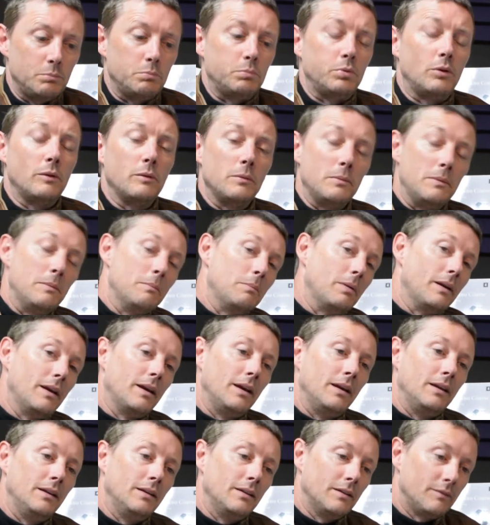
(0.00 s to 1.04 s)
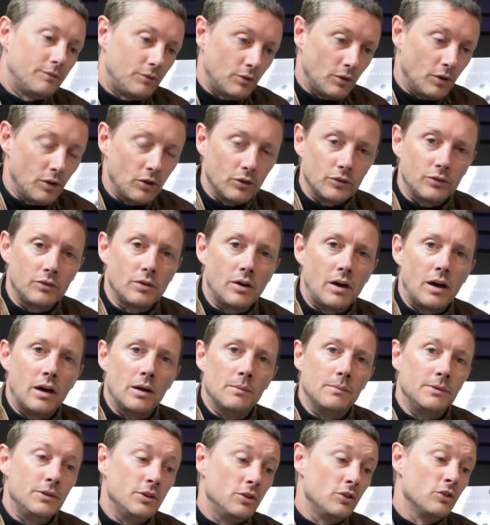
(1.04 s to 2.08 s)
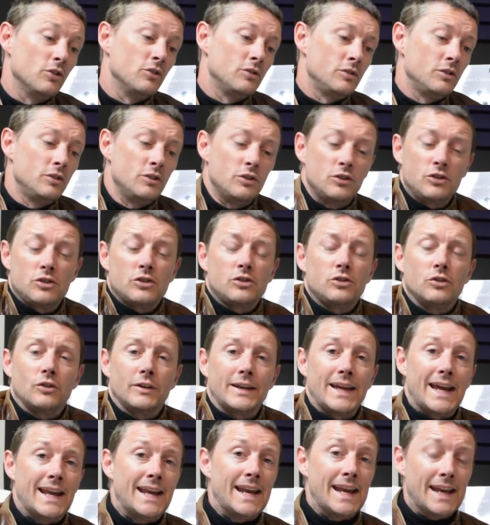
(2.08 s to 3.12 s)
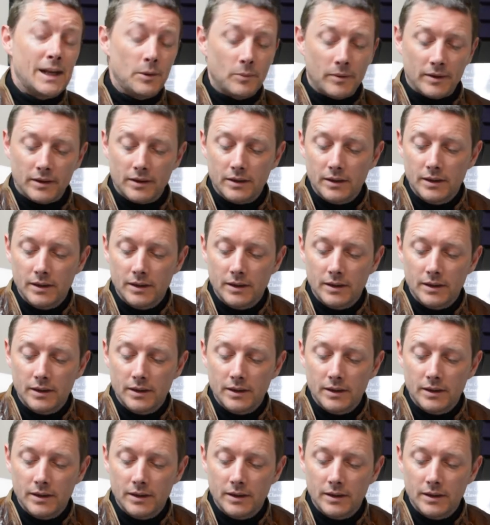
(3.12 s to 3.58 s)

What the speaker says: probably been playing for a long time and you're just not getting anywhere.